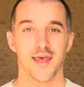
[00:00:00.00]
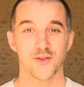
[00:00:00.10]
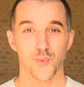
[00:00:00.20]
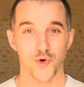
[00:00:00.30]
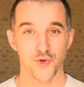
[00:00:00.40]
In
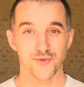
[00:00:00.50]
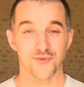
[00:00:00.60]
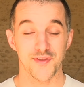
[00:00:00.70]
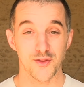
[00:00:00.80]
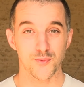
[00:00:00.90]
a world
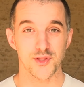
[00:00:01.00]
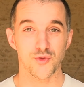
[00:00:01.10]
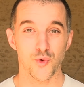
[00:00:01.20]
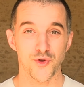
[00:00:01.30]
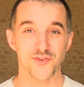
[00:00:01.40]
filled with
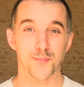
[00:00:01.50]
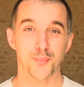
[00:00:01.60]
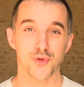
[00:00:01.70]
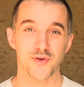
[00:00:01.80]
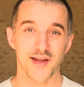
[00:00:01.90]
noise and
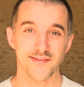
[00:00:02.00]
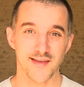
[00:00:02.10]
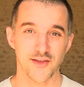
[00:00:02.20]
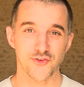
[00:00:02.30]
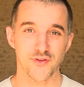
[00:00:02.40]

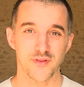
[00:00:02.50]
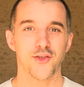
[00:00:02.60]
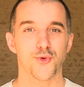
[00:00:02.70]
polarization,